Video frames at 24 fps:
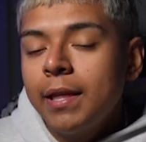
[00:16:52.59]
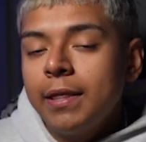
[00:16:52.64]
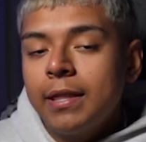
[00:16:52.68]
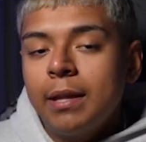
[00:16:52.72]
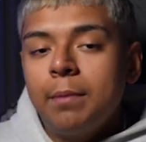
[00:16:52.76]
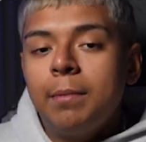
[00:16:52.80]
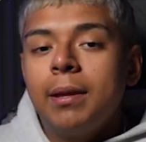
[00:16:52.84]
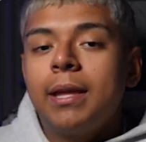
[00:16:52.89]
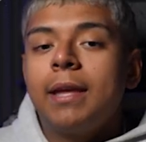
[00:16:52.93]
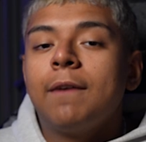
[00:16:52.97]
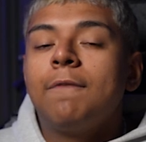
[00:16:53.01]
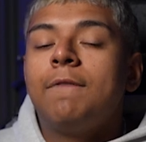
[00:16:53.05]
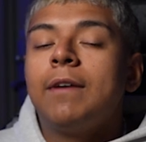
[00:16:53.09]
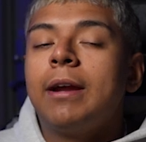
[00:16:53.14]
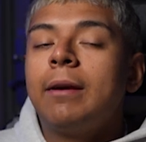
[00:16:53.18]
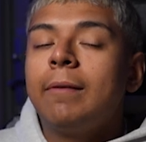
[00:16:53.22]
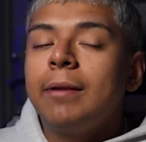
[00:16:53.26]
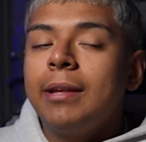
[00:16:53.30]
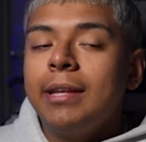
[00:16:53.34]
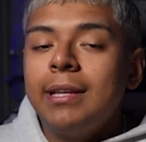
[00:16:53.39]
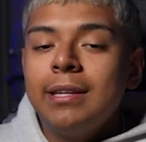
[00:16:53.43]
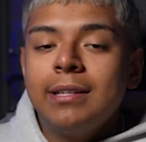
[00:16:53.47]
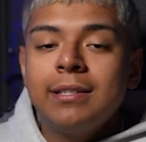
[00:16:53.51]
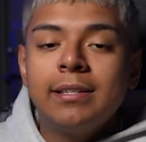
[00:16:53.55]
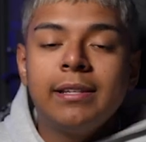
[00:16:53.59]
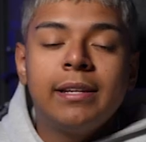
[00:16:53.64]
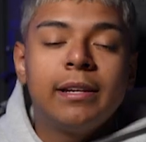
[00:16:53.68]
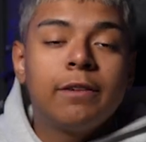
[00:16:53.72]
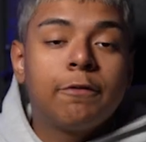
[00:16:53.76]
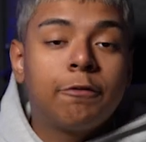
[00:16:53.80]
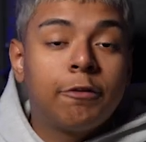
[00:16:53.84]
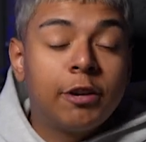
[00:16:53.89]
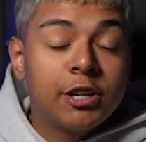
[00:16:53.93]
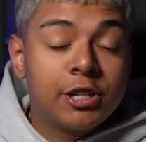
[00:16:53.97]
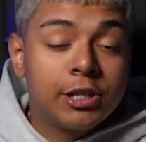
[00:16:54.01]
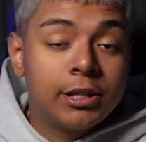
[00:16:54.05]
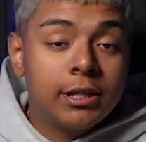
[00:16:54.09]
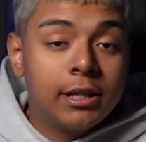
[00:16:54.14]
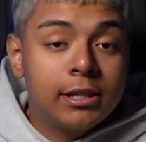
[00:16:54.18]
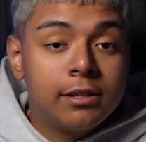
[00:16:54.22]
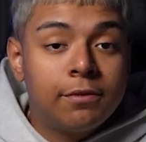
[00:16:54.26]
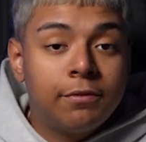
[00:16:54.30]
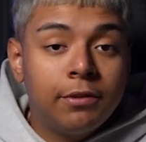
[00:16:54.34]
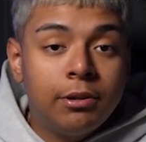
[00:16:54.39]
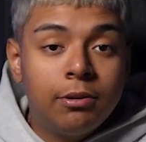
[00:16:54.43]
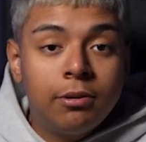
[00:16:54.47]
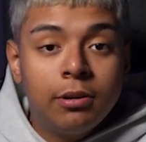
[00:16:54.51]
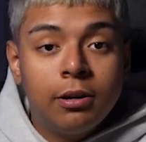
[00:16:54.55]
They make it very easy and
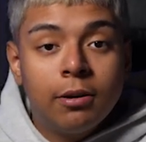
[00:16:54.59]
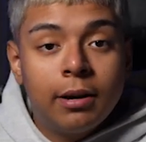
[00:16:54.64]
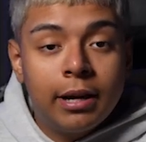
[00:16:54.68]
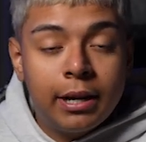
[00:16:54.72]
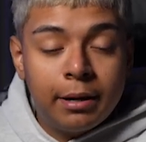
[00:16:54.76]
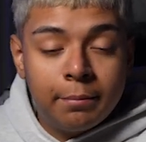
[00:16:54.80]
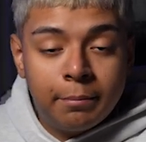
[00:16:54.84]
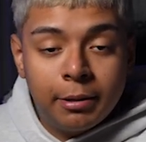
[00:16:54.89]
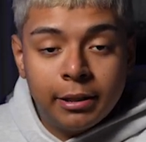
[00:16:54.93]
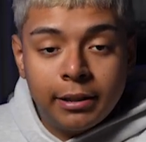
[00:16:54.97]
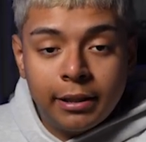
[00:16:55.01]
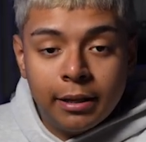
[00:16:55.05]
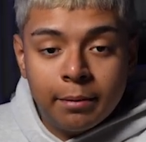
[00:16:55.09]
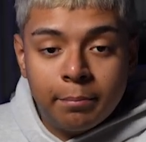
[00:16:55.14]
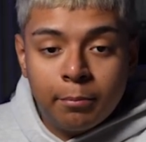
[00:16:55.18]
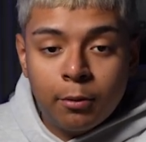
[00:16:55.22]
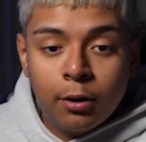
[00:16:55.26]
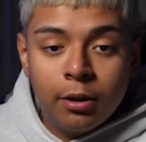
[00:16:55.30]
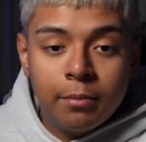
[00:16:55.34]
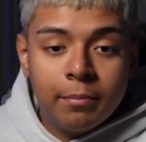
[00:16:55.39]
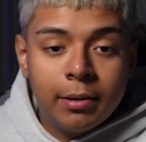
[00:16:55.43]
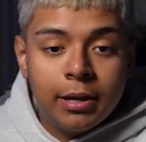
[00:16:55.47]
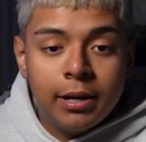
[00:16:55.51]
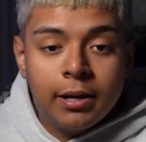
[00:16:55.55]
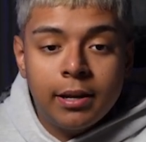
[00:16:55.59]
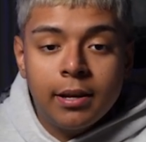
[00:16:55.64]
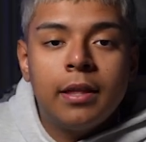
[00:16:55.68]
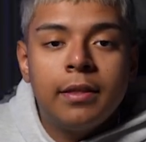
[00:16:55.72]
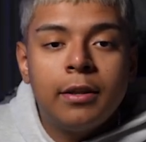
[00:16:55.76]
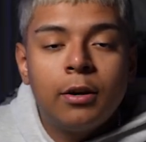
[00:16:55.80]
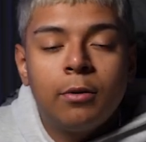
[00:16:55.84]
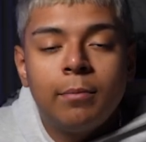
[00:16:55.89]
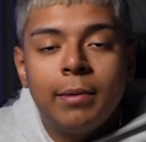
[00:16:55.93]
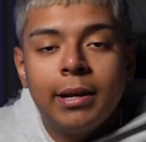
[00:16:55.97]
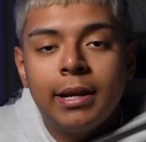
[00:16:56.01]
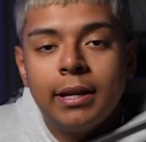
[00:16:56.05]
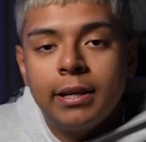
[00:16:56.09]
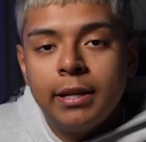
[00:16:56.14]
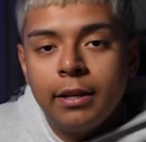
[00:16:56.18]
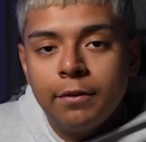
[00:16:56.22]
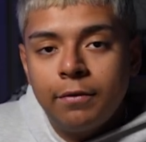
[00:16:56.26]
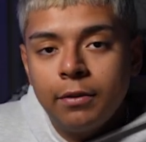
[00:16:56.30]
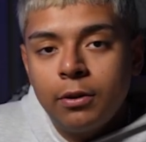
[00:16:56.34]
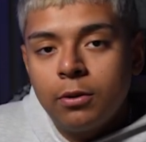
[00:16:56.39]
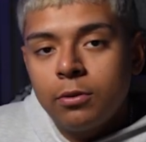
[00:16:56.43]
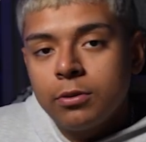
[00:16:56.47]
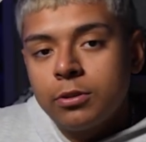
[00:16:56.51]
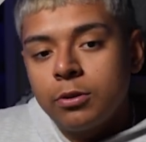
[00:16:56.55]
frictionless for you to go ahead and book the appointment, and they don't make it
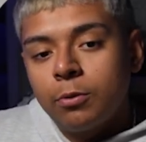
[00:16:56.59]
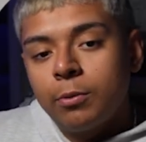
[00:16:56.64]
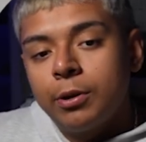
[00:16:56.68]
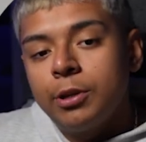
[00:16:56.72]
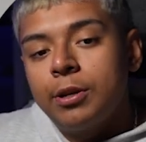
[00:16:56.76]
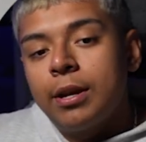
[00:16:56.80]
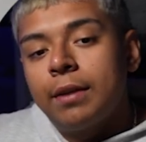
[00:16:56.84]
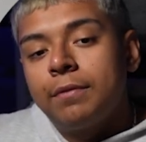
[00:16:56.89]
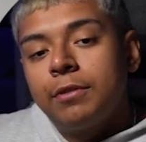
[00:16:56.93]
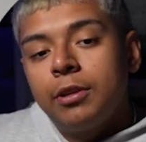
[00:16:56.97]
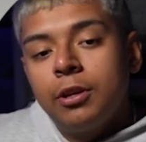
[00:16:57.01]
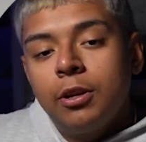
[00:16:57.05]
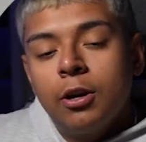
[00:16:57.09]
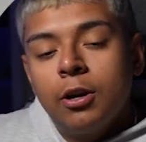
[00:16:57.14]
difficult to where you have to